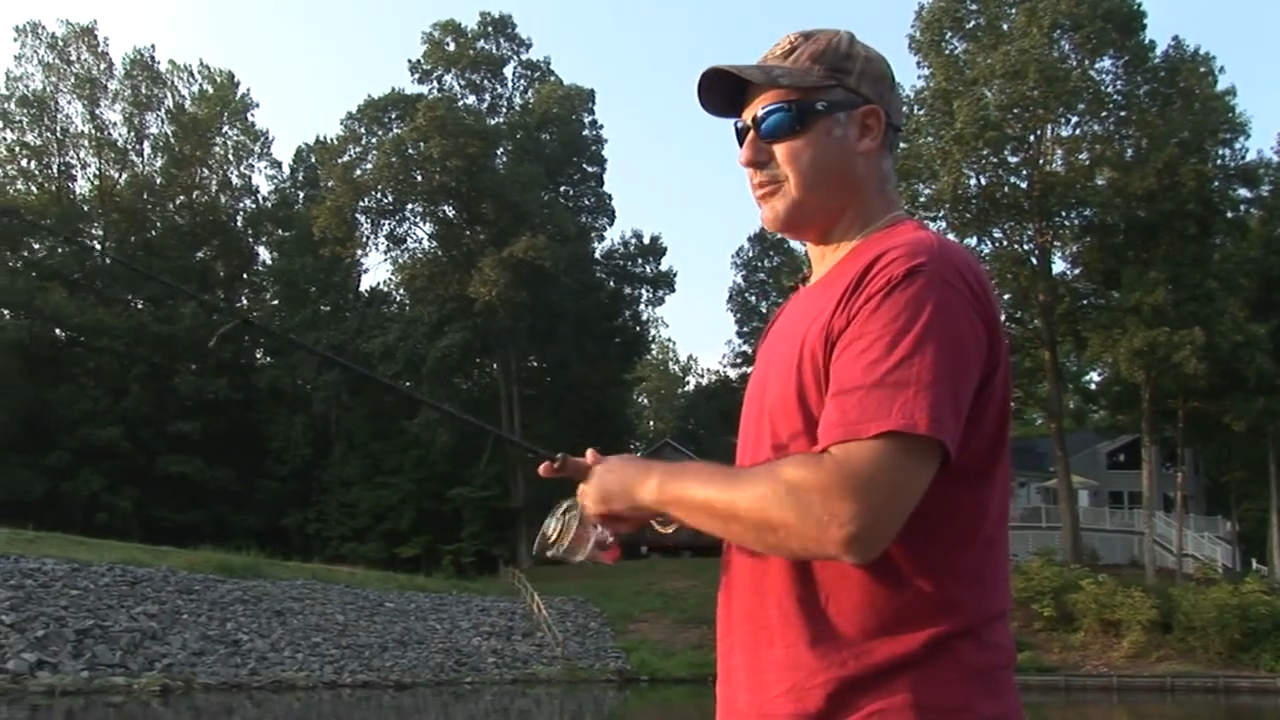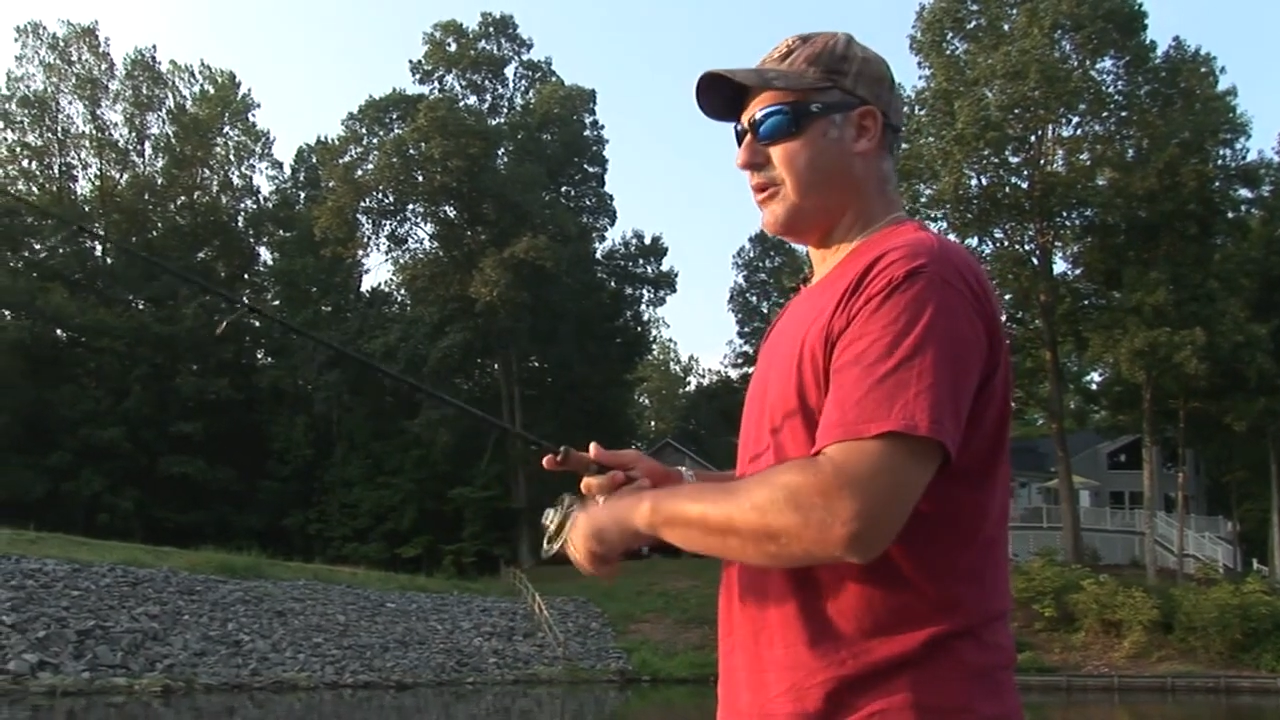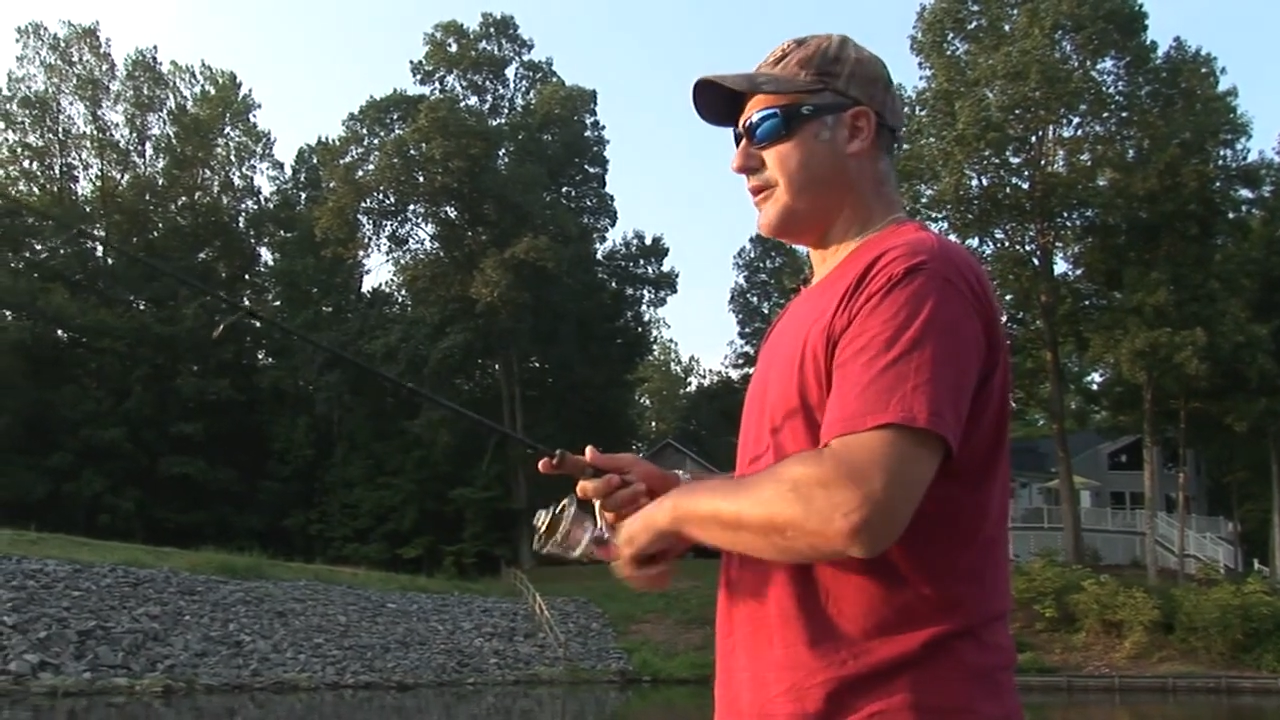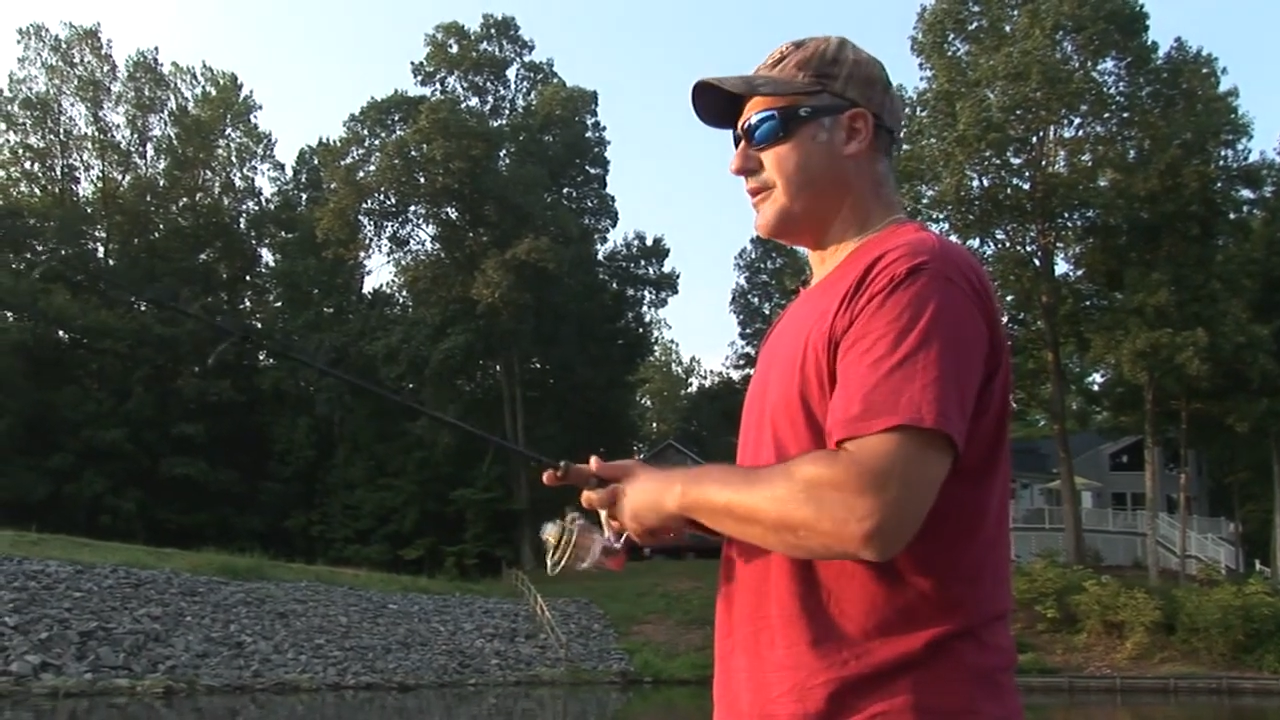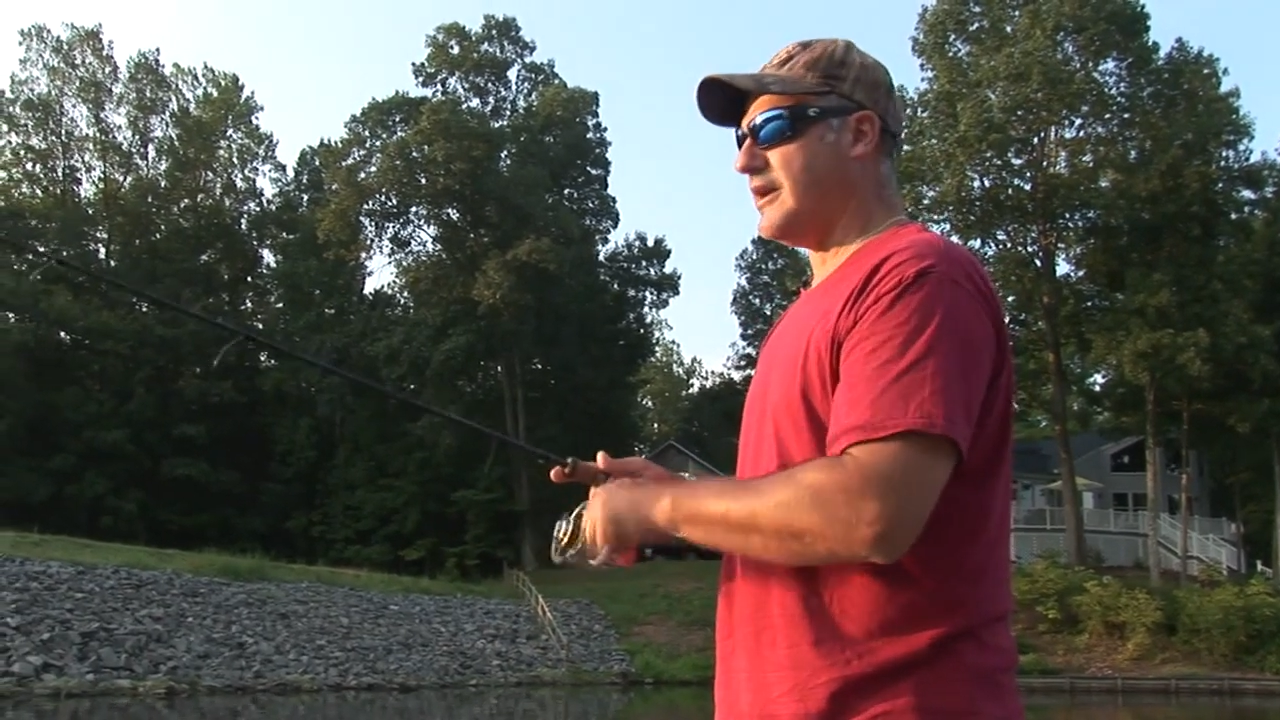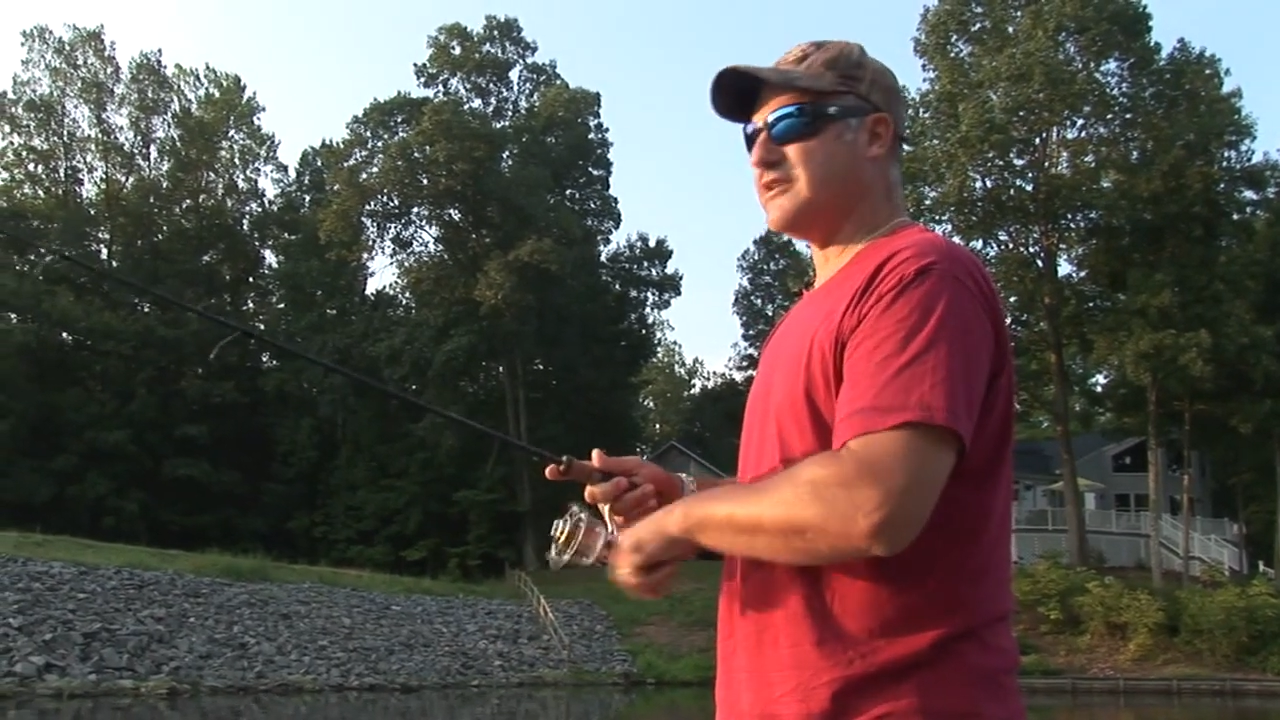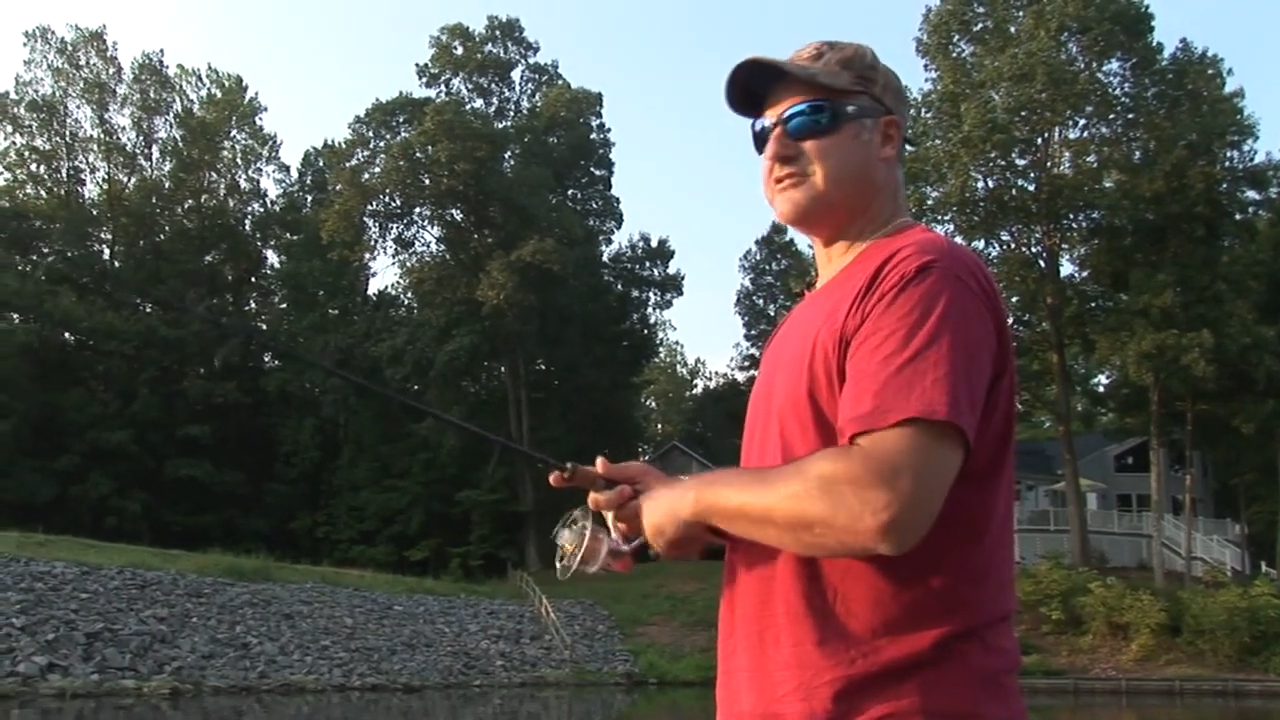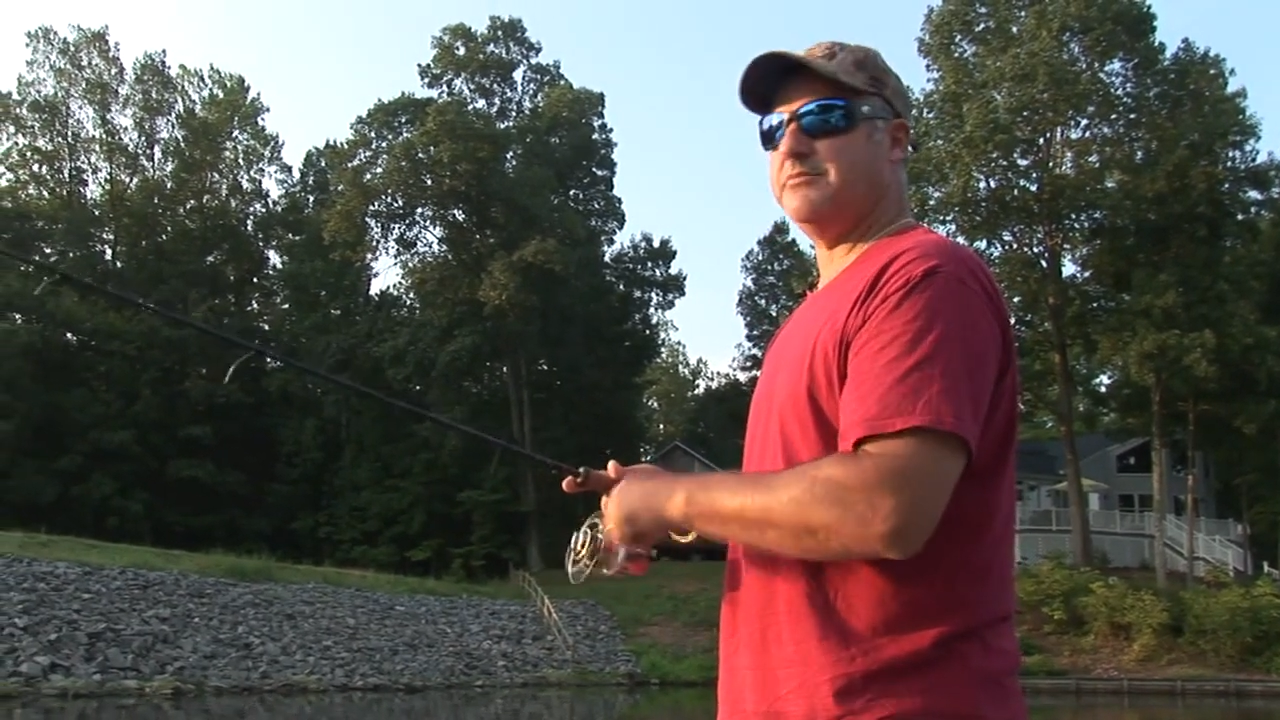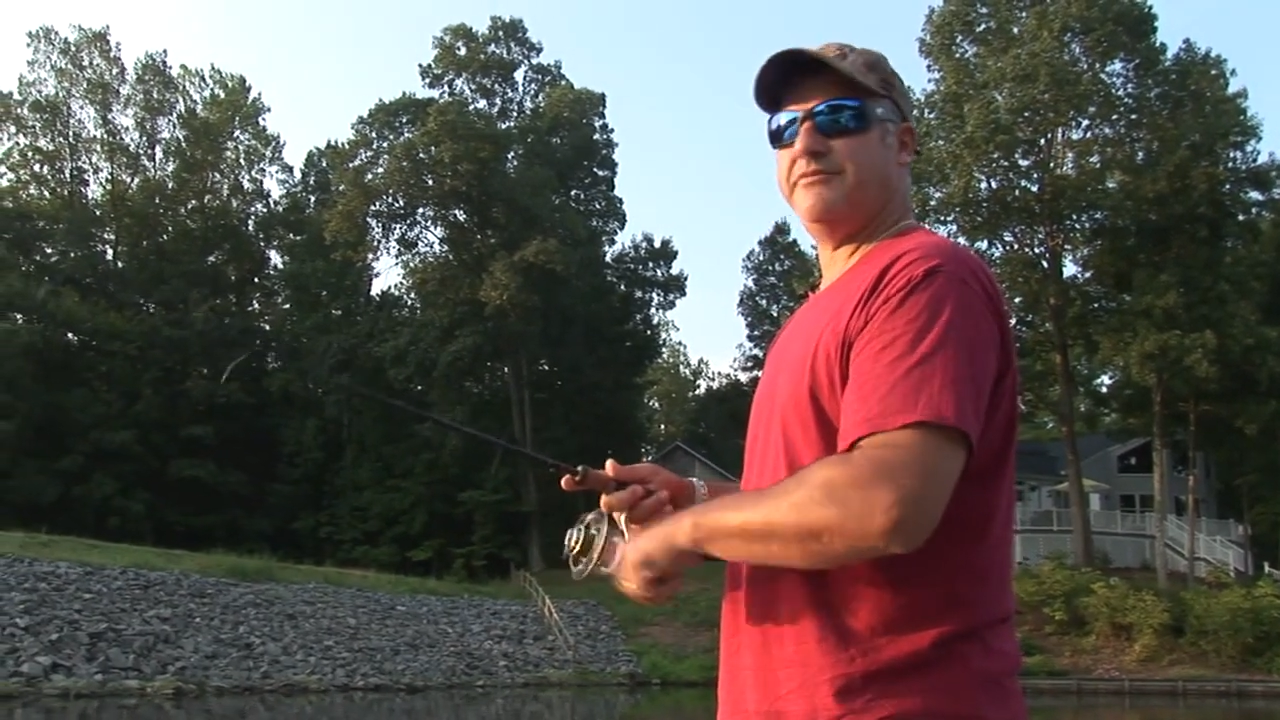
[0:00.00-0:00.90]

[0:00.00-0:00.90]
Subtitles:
water action